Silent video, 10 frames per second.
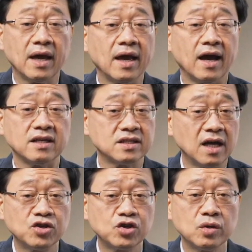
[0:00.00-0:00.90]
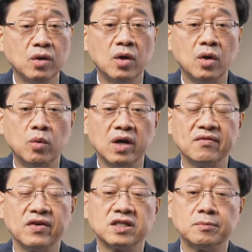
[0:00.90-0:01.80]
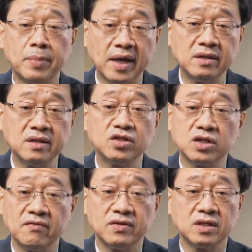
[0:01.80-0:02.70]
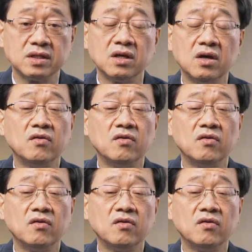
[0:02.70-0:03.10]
As such, we have expanded services